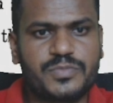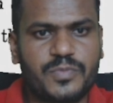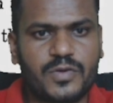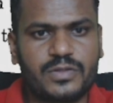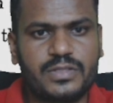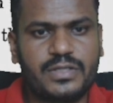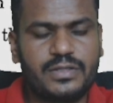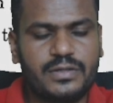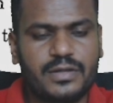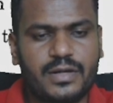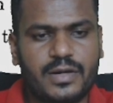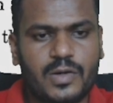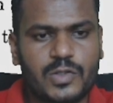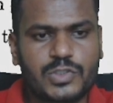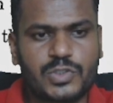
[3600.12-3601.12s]
per the
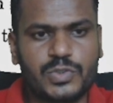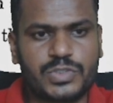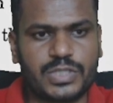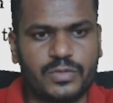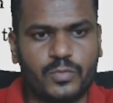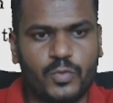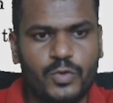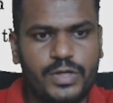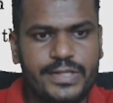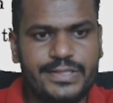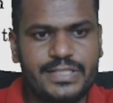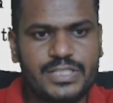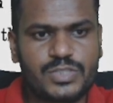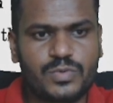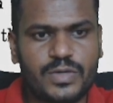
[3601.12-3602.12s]
constitution. Only
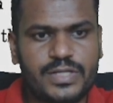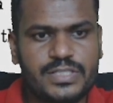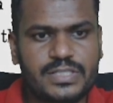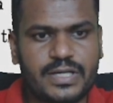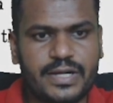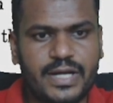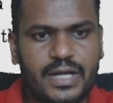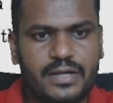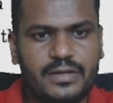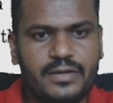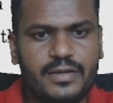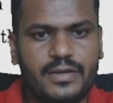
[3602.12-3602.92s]
this one is correct,